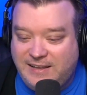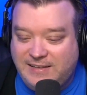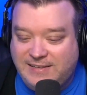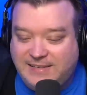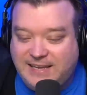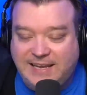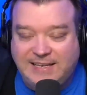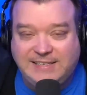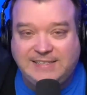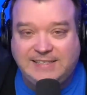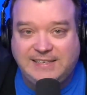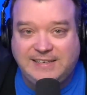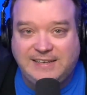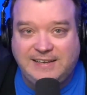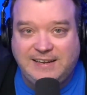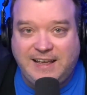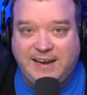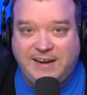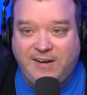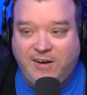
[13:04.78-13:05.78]
intent
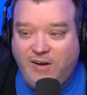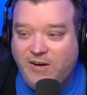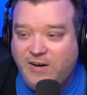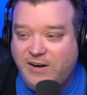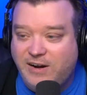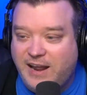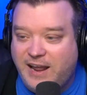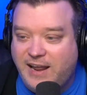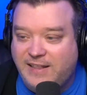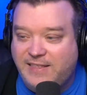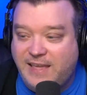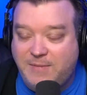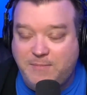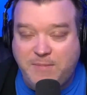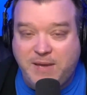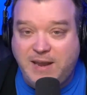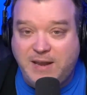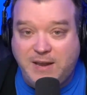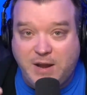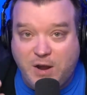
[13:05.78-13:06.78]
uh, at heart and they
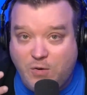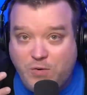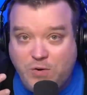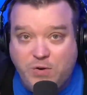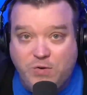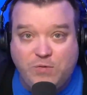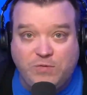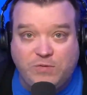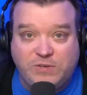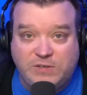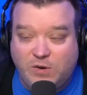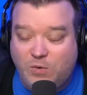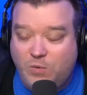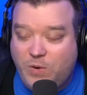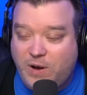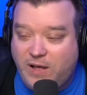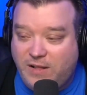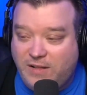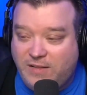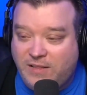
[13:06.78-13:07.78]
may know you so
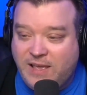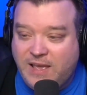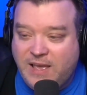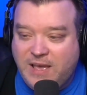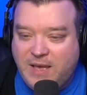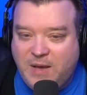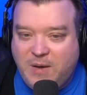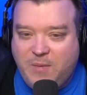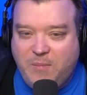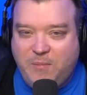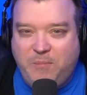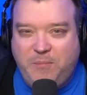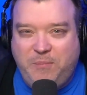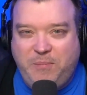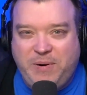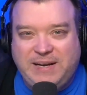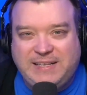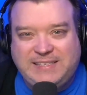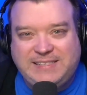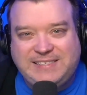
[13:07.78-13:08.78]
well,
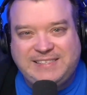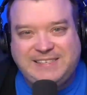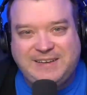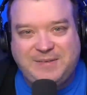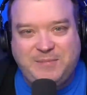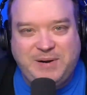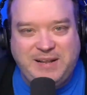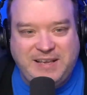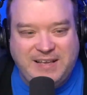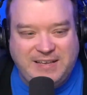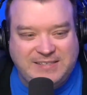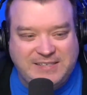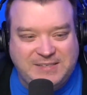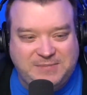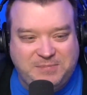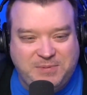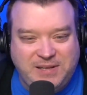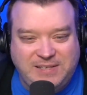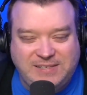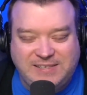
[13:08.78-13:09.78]
but it's somebody
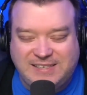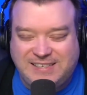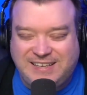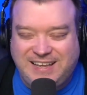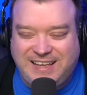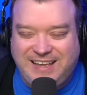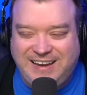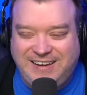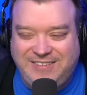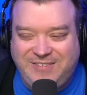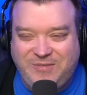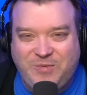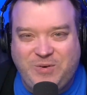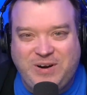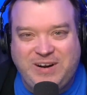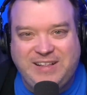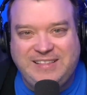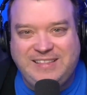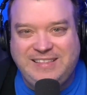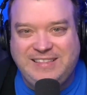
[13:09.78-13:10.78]
else's playlist. Like, I don't
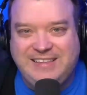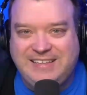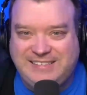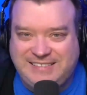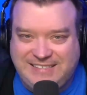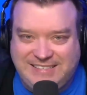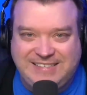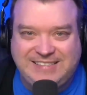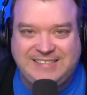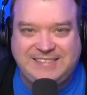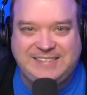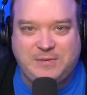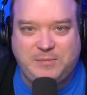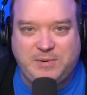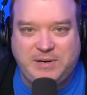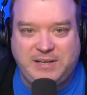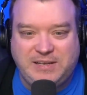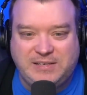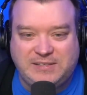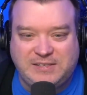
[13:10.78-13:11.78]
want to listen to
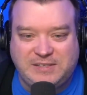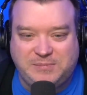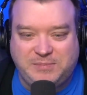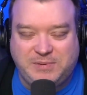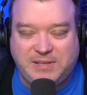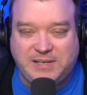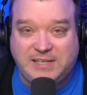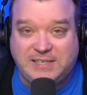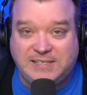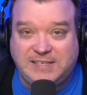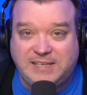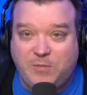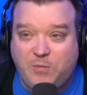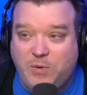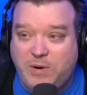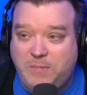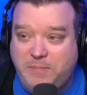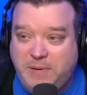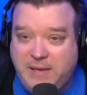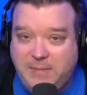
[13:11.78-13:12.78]
somebody else's playlist. And
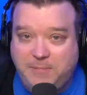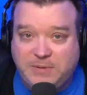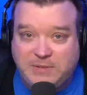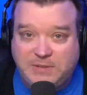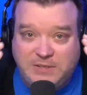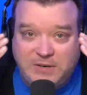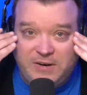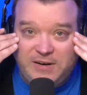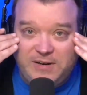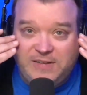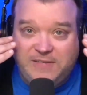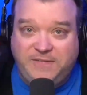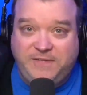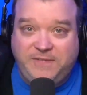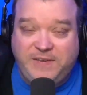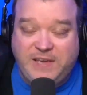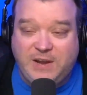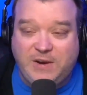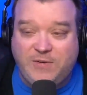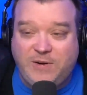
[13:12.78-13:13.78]
when people started to
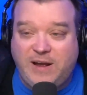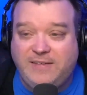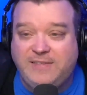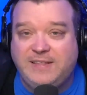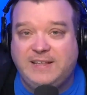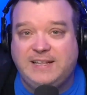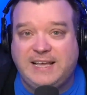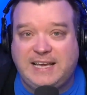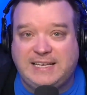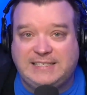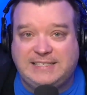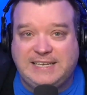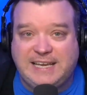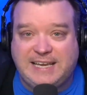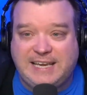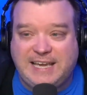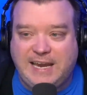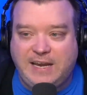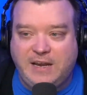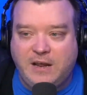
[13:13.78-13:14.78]
figure out in the last
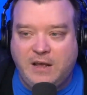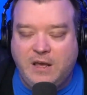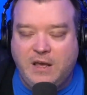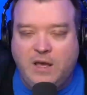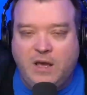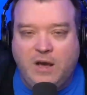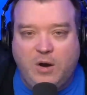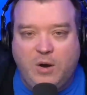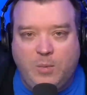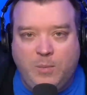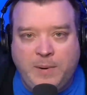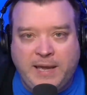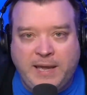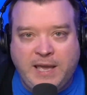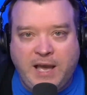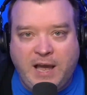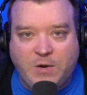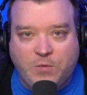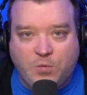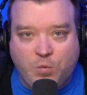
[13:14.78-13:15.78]
decade, oh my
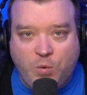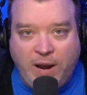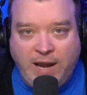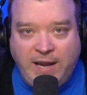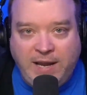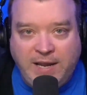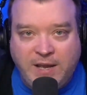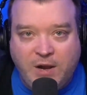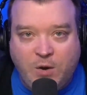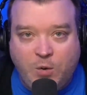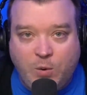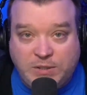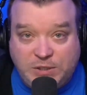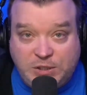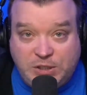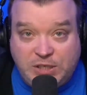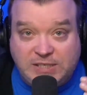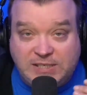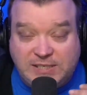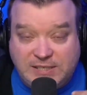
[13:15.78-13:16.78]
God, radio is
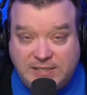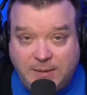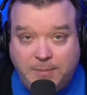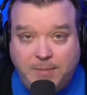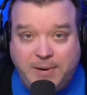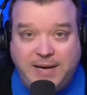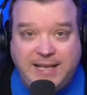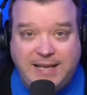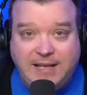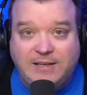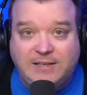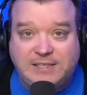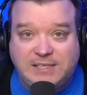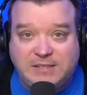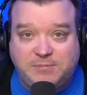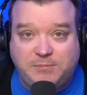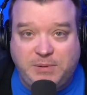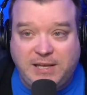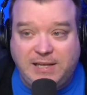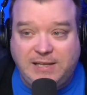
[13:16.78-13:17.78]
just somebody
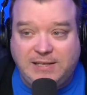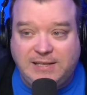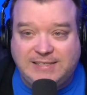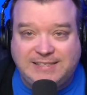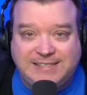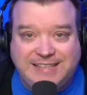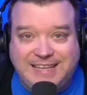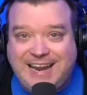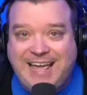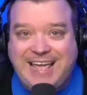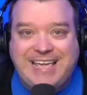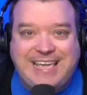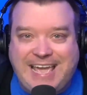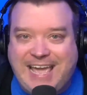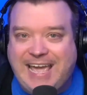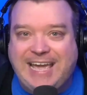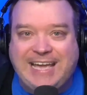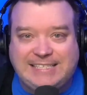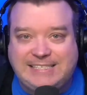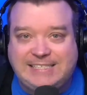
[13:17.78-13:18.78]
else's playlist that I
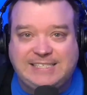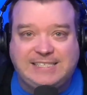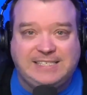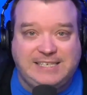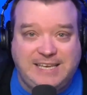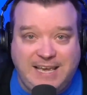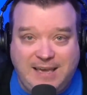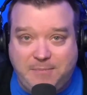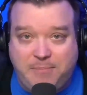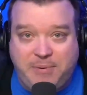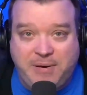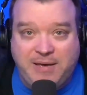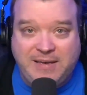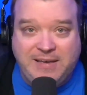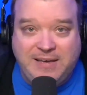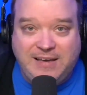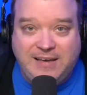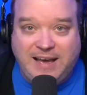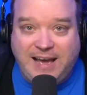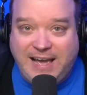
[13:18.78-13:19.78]
can't skip.
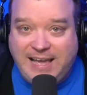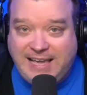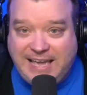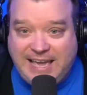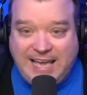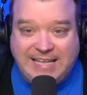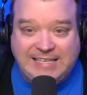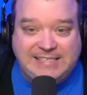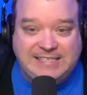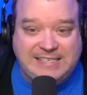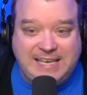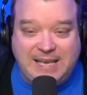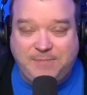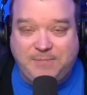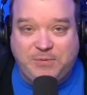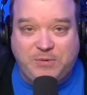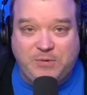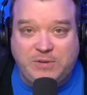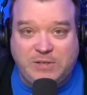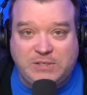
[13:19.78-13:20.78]
I can't skip
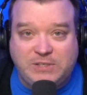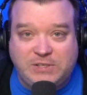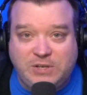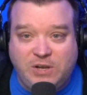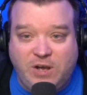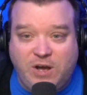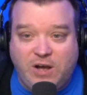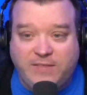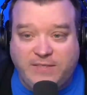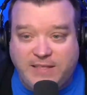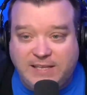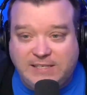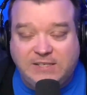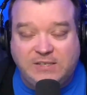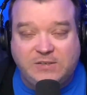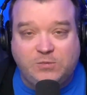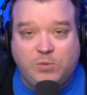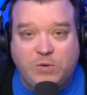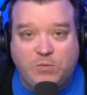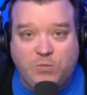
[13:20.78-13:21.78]
through the song. This
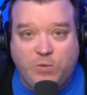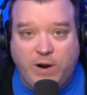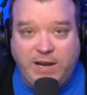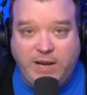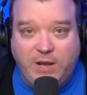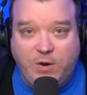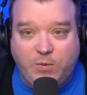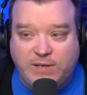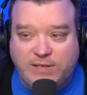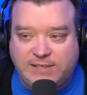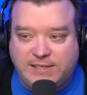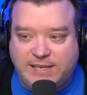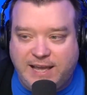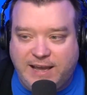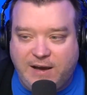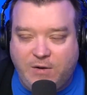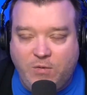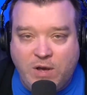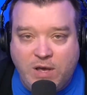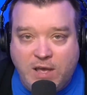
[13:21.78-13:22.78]
is what radio is
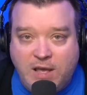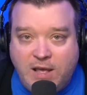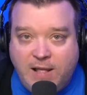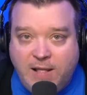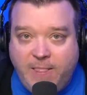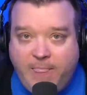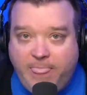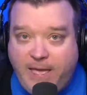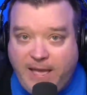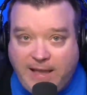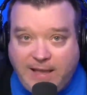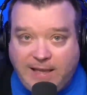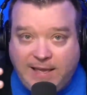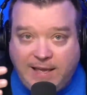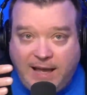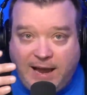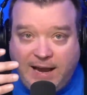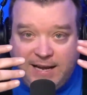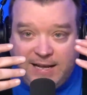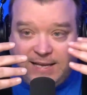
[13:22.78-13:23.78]
now. That
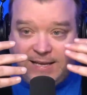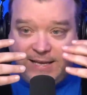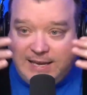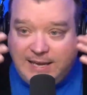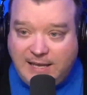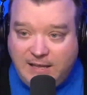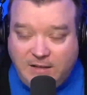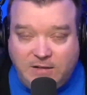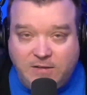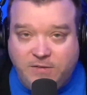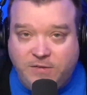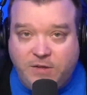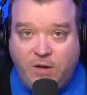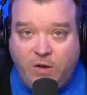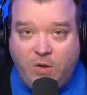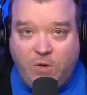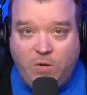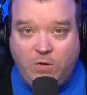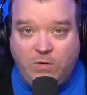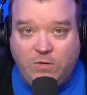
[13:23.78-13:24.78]
kind of killed the
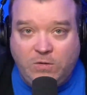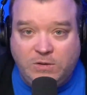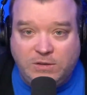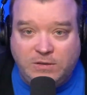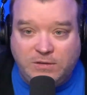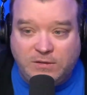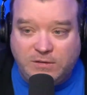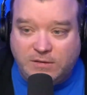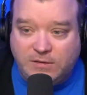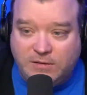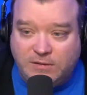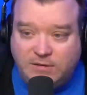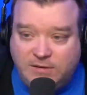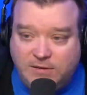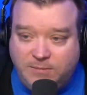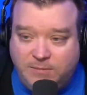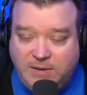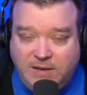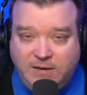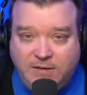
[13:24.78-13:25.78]
whole
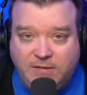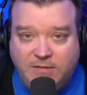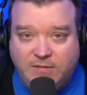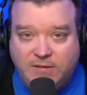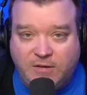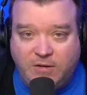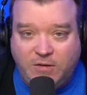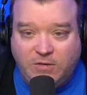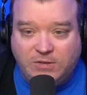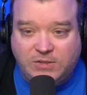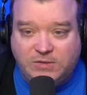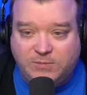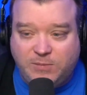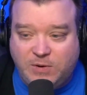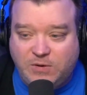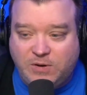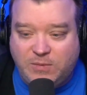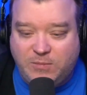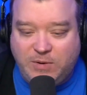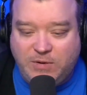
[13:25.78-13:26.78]
demeanor, the whole
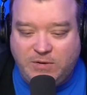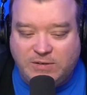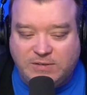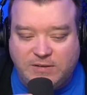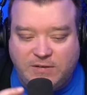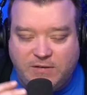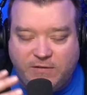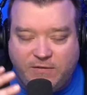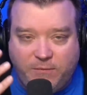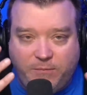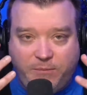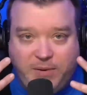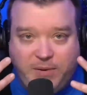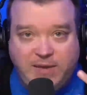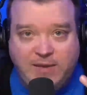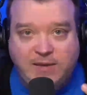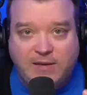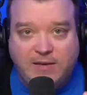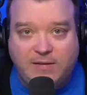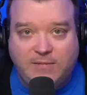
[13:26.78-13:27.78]
smoke and mirrors of
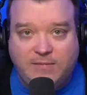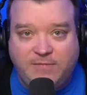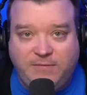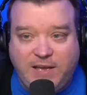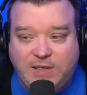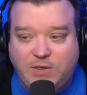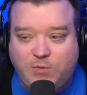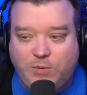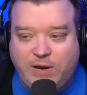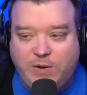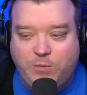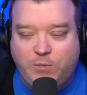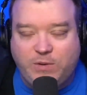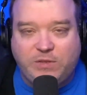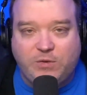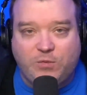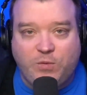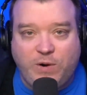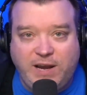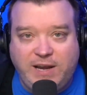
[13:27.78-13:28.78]
being infatuated with
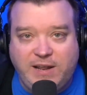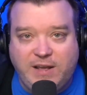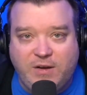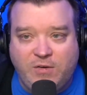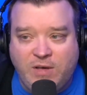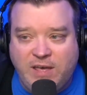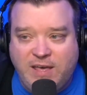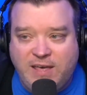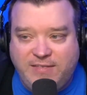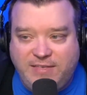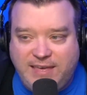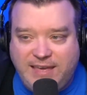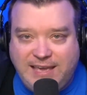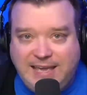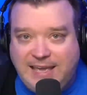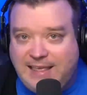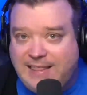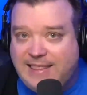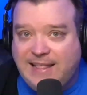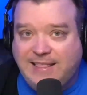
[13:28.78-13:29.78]
the radio,
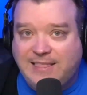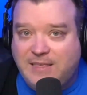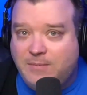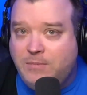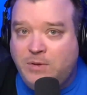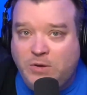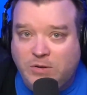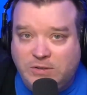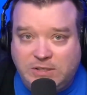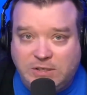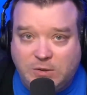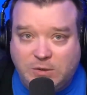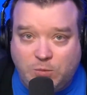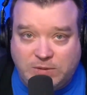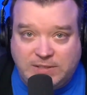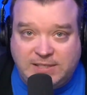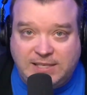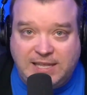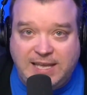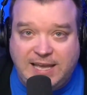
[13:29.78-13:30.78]
thinking that the music
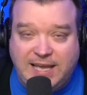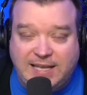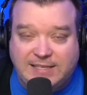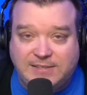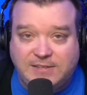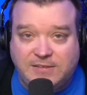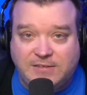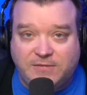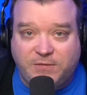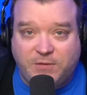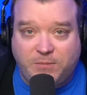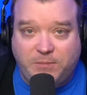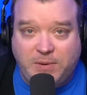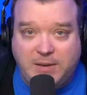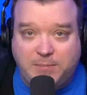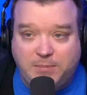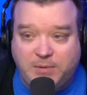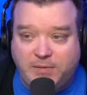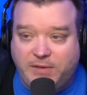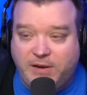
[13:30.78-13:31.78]
was the answer for
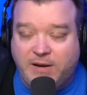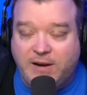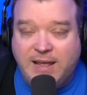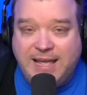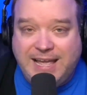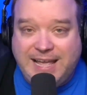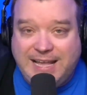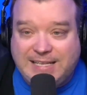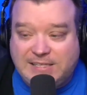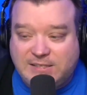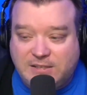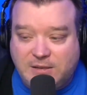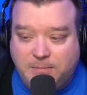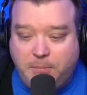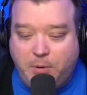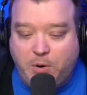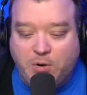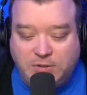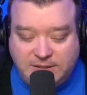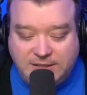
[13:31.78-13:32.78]
people there. It's the
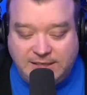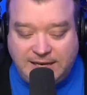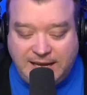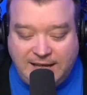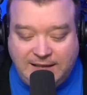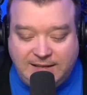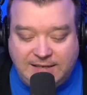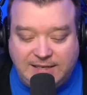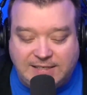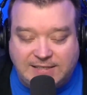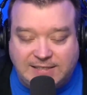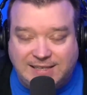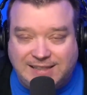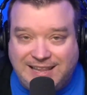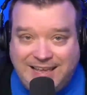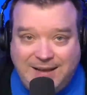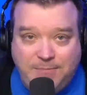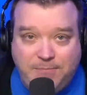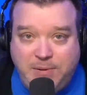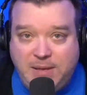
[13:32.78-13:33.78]
personalities.
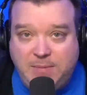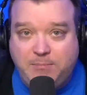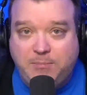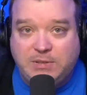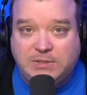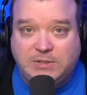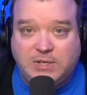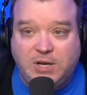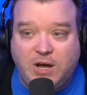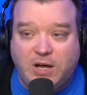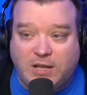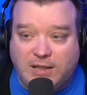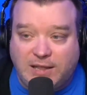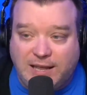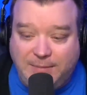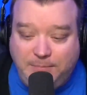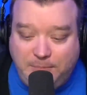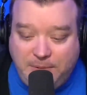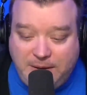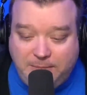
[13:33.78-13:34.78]
Let people talk.
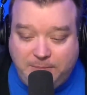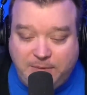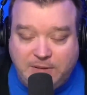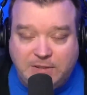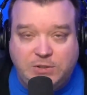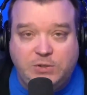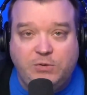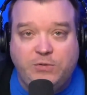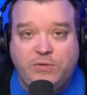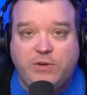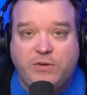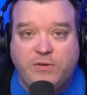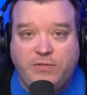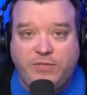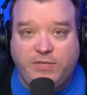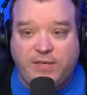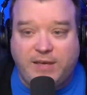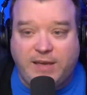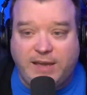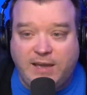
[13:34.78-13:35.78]
Let people do their
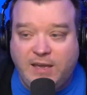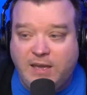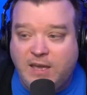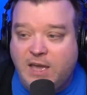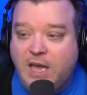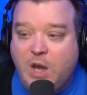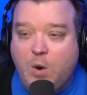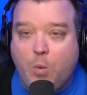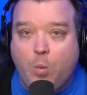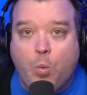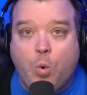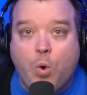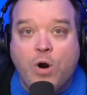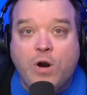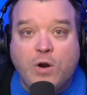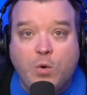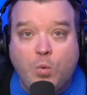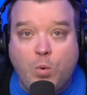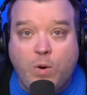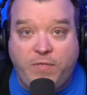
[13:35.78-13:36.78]
thing.
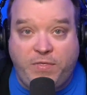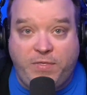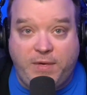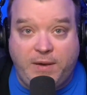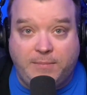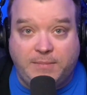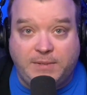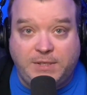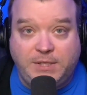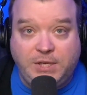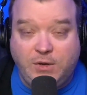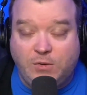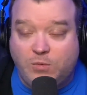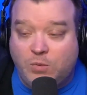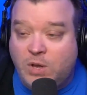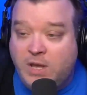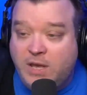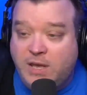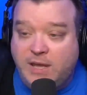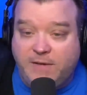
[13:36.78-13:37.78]
Work with them
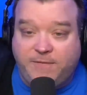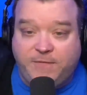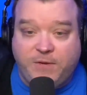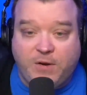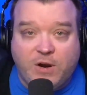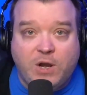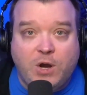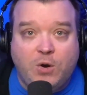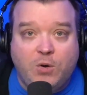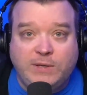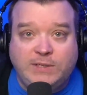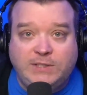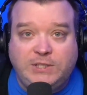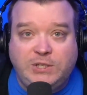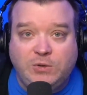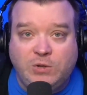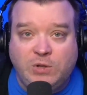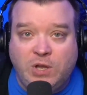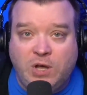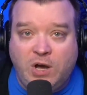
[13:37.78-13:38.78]
too. If they're going
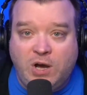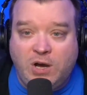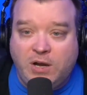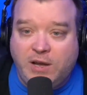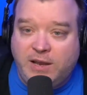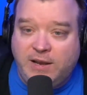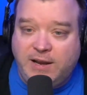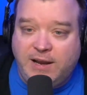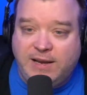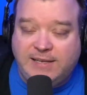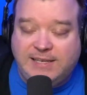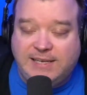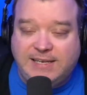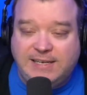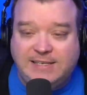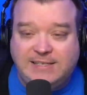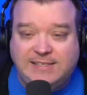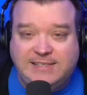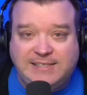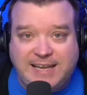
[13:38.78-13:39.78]
too long and it
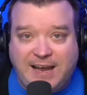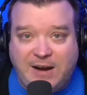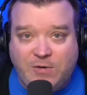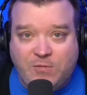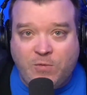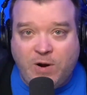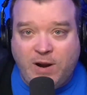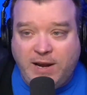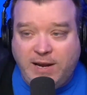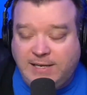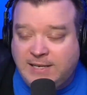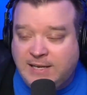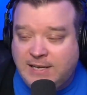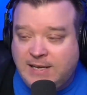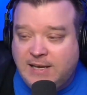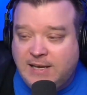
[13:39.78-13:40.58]
didn't sound right,